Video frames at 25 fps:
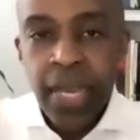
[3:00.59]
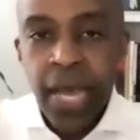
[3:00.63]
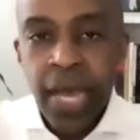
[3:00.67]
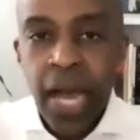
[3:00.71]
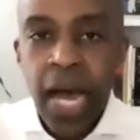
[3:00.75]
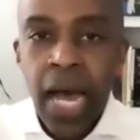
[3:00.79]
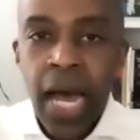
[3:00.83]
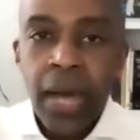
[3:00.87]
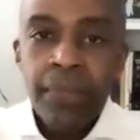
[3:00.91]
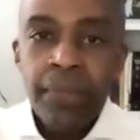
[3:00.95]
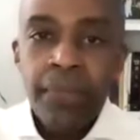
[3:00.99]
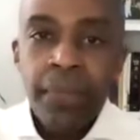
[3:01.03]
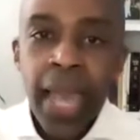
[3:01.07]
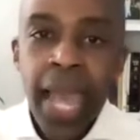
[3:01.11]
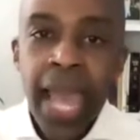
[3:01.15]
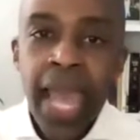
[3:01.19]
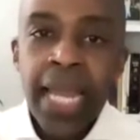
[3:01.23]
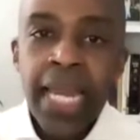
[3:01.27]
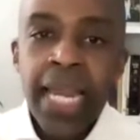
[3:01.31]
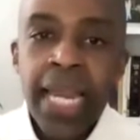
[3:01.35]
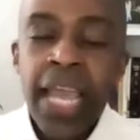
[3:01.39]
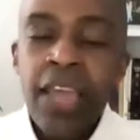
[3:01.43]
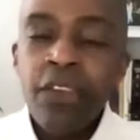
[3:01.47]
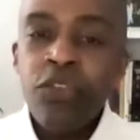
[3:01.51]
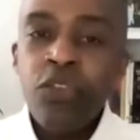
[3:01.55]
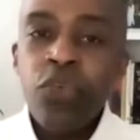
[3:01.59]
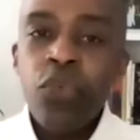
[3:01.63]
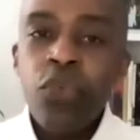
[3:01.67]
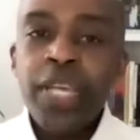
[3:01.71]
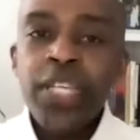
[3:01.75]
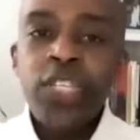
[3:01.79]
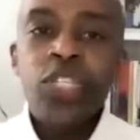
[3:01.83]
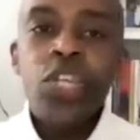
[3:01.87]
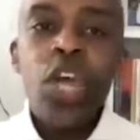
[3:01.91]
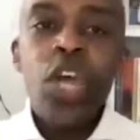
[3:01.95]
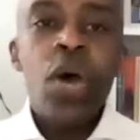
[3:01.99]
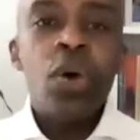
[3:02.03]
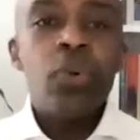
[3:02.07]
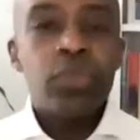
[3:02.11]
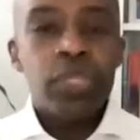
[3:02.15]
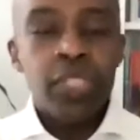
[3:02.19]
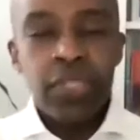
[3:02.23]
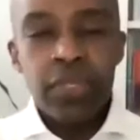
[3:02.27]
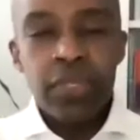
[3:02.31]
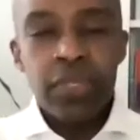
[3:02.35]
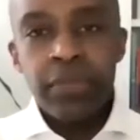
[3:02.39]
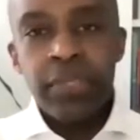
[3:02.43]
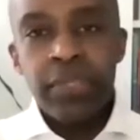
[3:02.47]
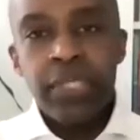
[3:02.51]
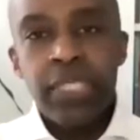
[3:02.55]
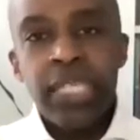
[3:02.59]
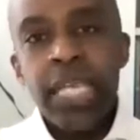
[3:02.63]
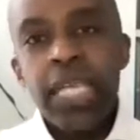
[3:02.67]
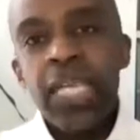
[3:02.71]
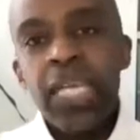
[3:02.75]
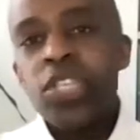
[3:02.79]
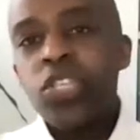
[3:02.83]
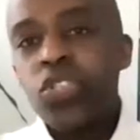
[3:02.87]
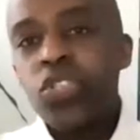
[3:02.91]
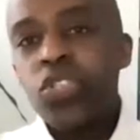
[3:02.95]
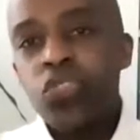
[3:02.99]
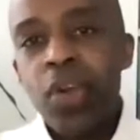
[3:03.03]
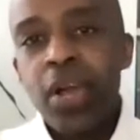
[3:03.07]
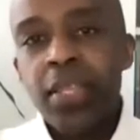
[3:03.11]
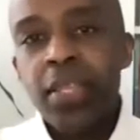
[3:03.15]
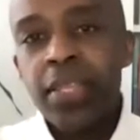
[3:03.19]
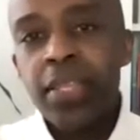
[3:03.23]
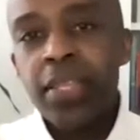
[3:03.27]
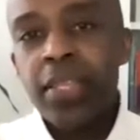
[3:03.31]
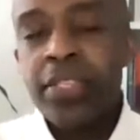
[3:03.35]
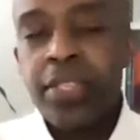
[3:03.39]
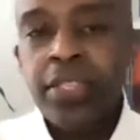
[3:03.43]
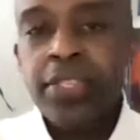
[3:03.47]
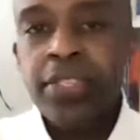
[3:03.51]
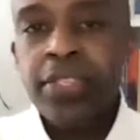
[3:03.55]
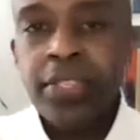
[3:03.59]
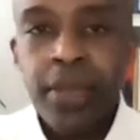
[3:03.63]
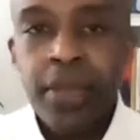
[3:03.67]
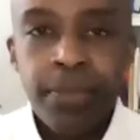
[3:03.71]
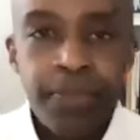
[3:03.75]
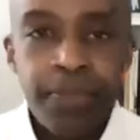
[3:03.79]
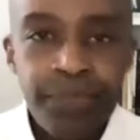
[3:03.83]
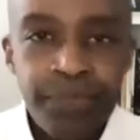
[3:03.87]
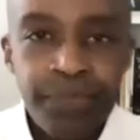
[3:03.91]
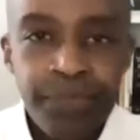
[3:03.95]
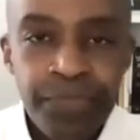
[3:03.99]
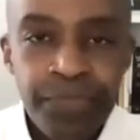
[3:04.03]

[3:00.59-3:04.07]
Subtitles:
And if we don't deconstruct this system,